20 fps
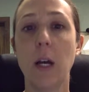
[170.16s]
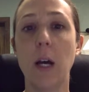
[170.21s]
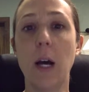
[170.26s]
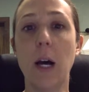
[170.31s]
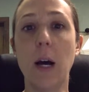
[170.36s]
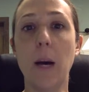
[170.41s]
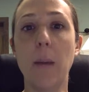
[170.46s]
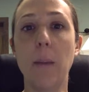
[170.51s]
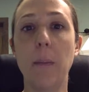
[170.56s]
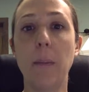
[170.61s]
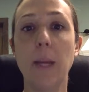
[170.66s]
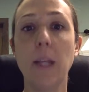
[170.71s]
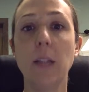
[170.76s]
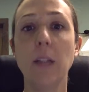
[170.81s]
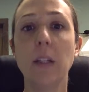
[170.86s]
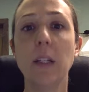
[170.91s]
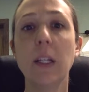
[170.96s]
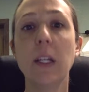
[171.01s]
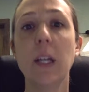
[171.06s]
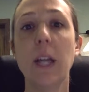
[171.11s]
by
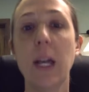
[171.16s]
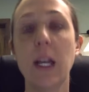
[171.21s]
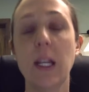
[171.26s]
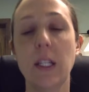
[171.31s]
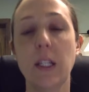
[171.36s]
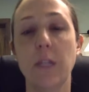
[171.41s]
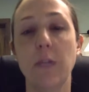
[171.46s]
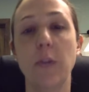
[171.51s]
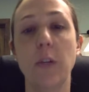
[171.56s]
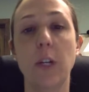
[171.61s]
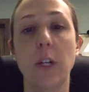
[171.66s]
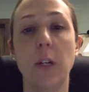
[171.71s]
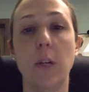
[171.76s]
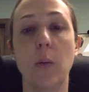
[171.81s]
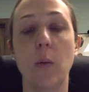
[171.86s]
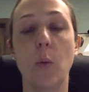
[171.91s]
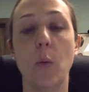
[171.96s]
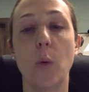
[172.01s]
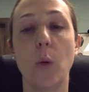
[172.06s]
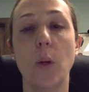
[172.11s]
looking at different
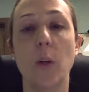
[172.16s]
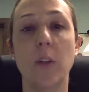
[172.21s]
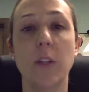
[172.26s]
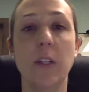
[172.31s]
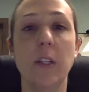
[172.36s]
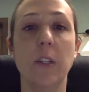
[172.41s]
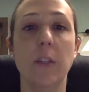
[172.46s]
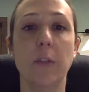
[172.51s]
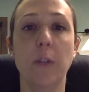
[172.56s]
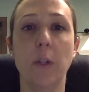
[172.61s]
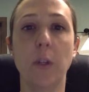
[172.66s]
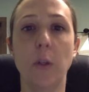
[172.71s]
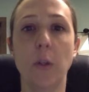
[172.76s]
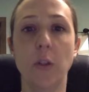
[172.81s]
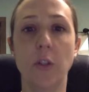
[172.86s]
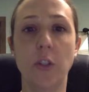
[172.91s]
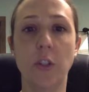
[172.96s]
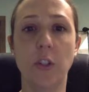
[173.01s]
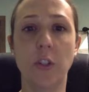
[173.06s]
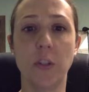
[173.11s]
words in different
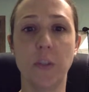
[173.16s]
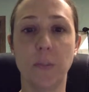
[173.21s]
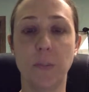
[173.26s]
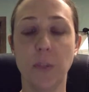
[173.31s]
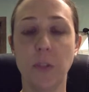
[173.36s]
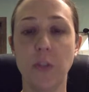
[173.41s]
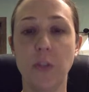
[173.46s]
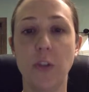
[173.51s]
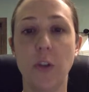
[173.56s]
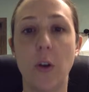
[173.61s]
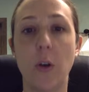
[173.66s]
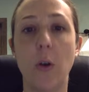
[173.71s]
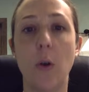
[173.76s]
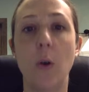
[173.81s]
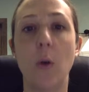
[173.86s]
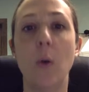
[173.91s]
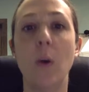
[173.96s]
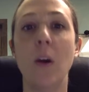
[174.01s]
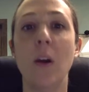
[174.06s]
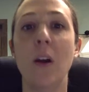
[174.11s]
cultures.
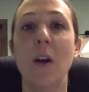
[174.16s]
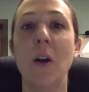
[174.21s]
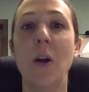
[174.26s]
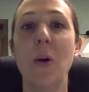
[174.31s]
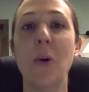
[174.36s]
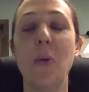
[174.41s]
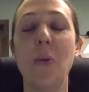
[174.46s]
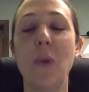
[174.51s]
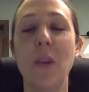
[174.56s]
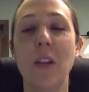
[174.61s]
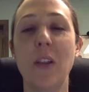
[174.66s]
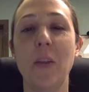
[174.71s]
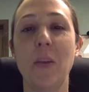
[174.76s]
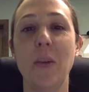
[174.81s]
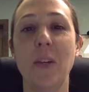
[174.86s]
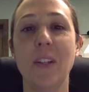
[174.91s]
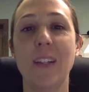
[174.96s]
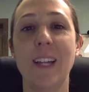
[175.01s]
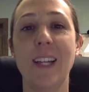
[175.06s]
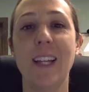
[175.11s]
So one of the
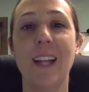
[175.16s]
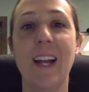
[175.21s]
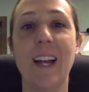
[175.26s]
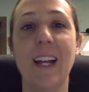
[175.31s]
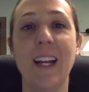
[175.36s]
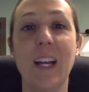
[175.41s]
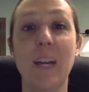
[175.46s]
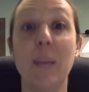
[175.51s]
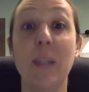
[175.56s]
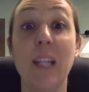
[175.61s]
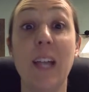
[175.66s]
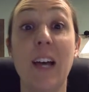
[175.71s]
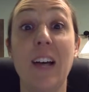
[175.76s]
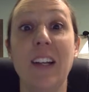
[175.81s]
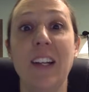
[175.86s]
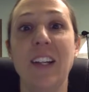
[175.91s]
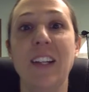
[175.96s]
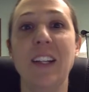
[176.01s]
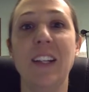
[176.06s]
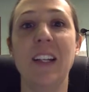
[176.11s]
words I like, I'm
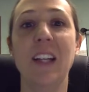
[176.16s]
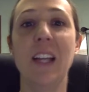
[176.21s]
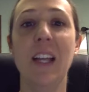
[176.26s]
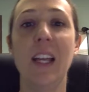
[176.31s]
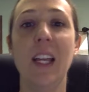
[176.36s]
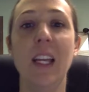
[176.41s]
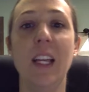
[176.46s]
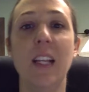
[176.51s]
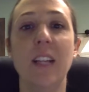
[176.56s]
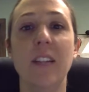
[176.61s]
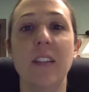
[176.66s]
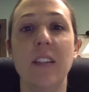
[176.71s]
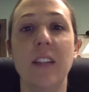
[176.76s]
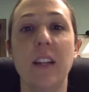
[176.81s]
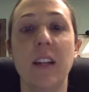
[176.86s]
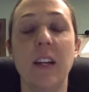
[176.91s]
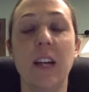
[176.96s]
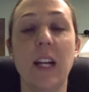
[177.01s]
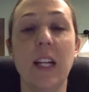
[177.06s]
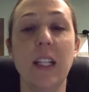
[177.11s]
Italian, is
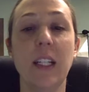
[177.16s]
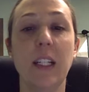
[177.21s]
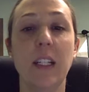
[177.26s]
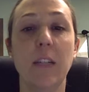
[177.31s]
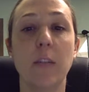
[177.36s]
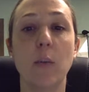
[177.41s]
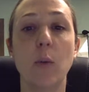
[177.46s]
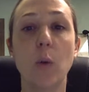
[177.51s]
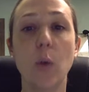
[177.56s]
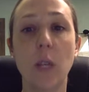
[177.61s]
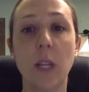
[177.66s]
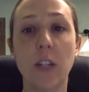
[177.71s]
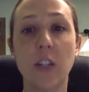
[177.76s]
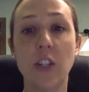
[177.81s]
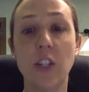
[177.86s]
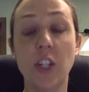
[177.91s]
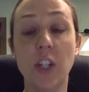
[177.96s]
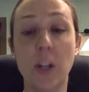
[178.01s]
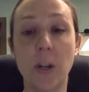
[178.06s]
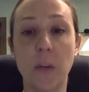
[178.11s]
the idea of
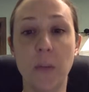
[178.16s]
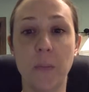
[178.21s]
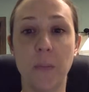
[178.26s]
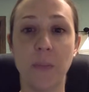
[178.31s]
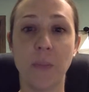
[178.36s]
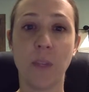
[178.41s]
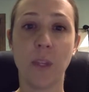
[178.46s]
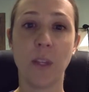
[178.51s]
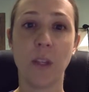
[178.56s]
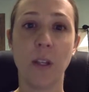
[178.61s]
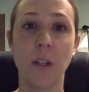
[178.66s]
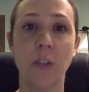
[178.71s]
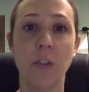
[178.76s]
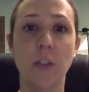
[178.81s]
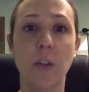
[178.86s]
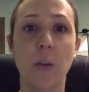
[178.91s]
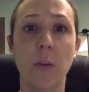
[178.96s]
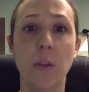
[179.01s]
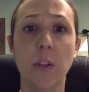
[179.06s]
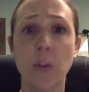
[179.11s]
culacino.
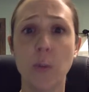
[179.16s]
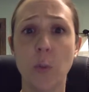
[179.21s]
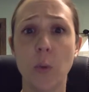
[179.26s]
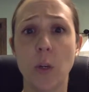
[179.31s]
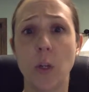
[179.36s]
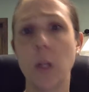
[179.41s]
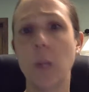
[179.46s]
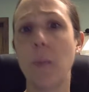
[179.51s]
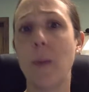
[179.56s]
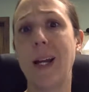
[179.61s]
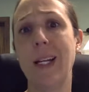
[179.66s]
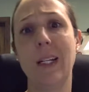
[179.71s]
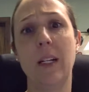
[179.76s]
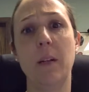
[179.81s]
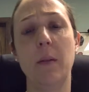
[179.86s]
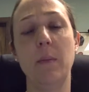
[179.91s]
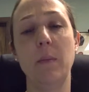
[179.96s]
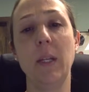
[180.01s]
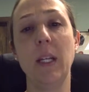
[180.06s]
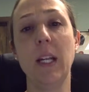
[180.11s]
So this word might
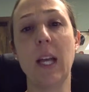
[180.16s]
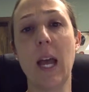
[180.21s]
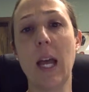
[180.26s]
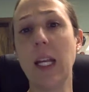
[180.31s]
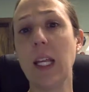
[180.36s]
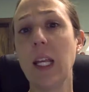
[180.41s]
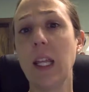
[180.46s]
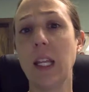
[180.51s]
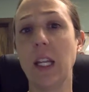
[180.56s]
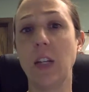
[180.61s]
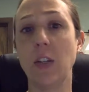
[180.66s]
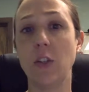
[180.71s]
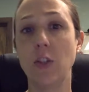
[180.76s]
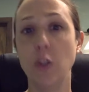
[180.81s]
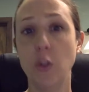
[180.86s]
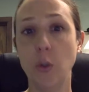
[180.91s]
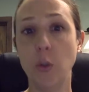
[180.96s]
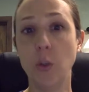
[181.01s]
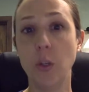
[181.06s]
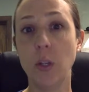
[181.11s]
not mean anything
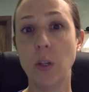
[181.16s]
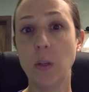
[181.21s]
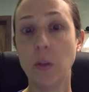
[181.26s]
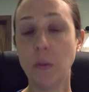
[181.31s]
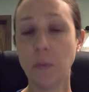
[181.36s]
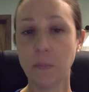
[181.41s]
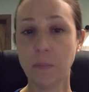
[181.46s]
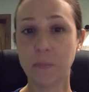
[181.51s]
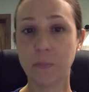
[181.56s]
to you,